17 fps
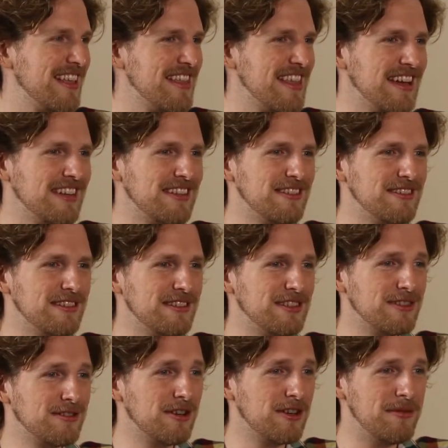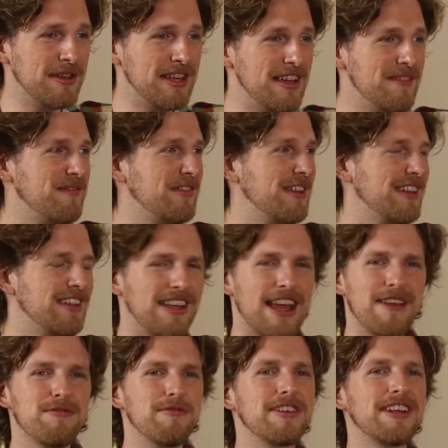that is going to be infinite.
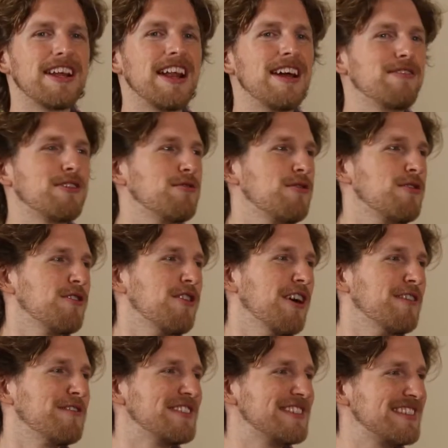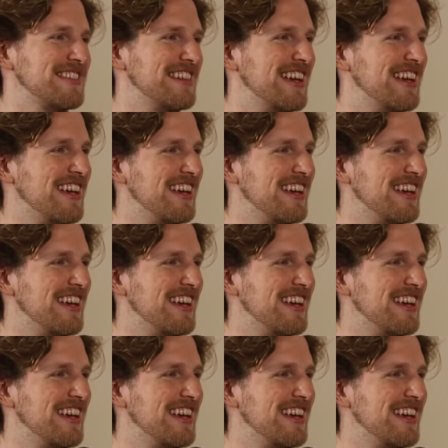Everyone can have a corner office.